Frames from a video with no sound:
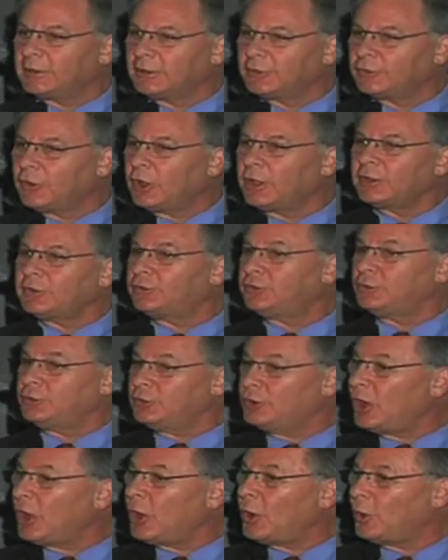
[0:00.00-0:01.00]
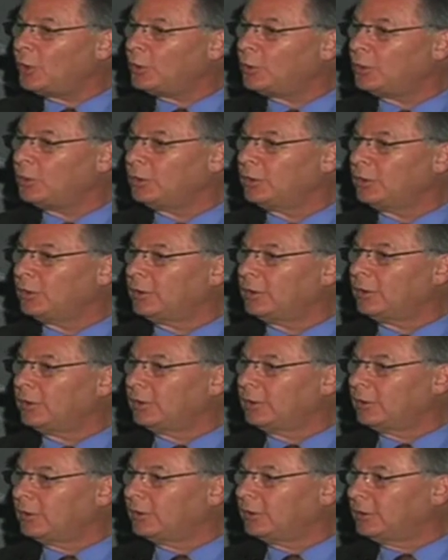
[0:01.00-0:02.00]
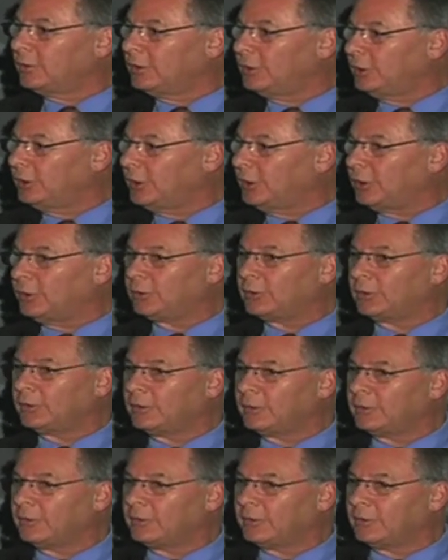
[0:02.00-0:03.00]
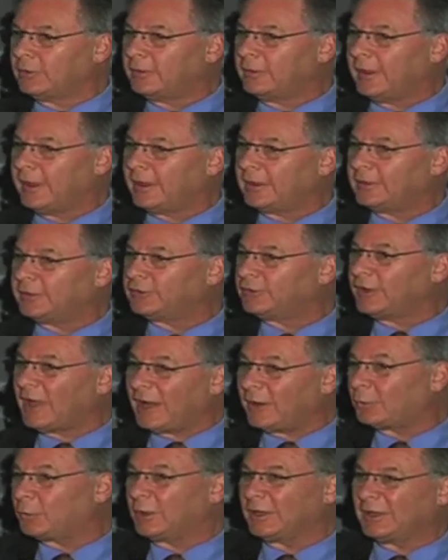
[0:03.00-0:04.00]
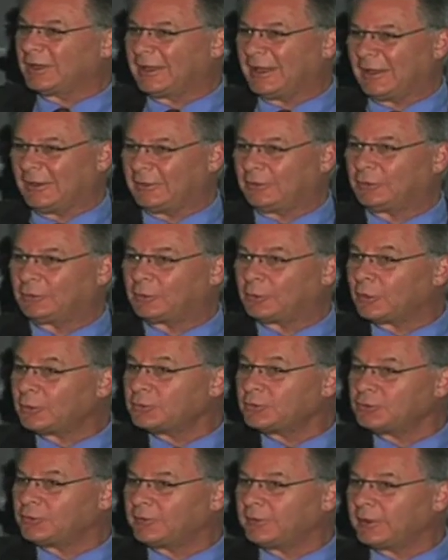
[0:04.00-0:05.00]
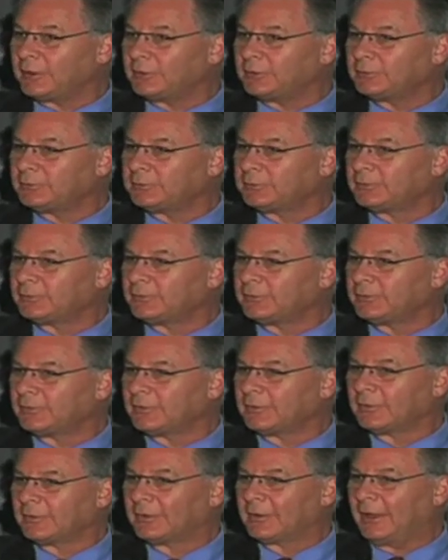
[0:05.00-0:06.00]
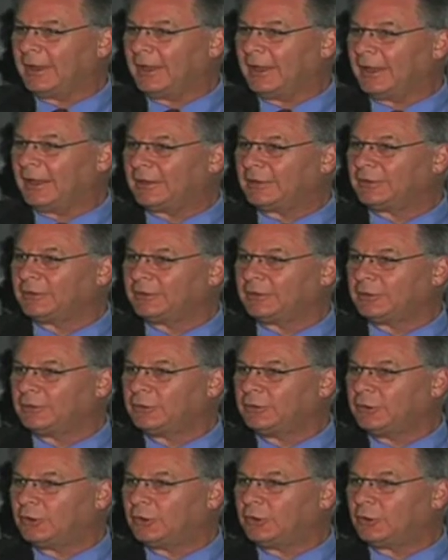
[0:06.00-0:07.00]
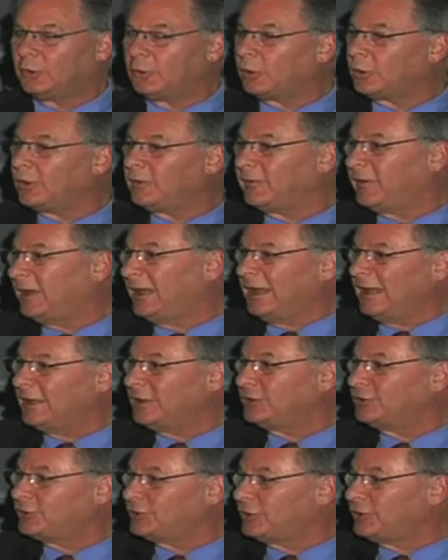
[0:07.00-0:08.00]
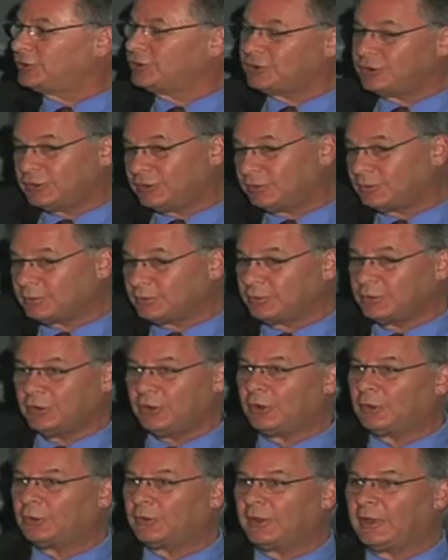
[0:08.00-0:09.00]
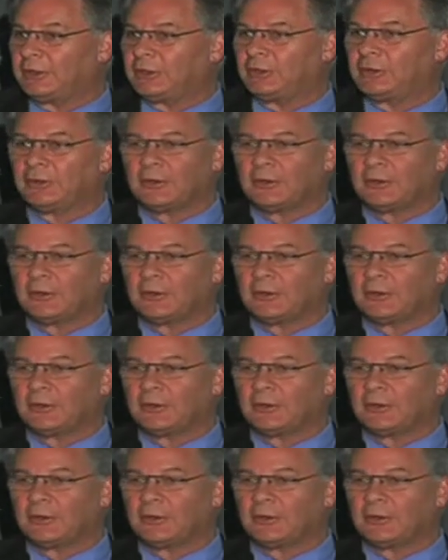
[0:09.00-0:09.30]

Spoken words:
As long as you know that it's not really Eleanor Roosevelt, and, or if it is, that she's, that